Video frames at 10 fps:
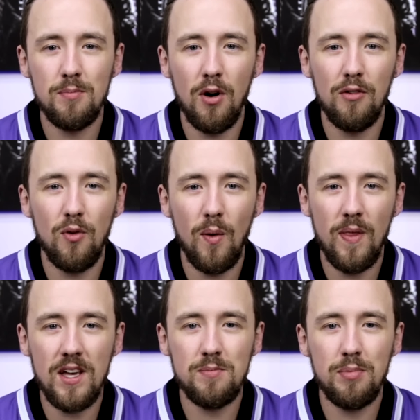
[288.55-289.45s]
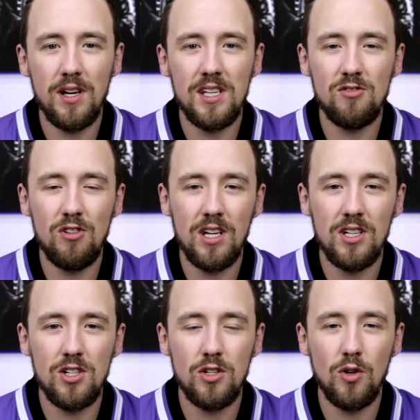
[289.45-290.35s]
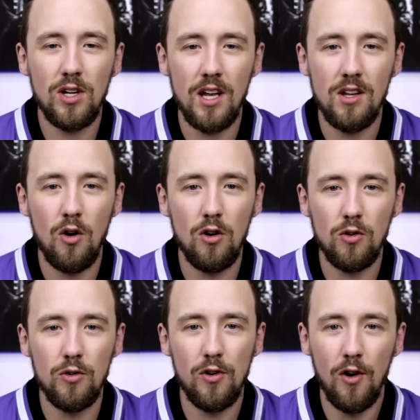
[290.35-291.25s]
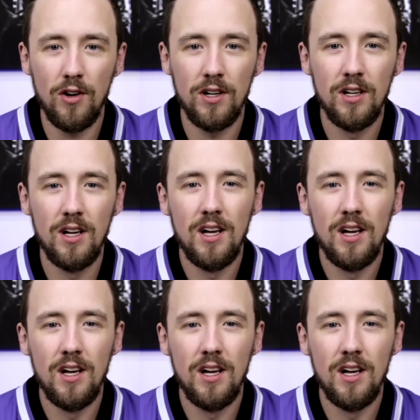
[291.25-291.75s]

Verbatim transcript: but for this price range, you cannot go wrong.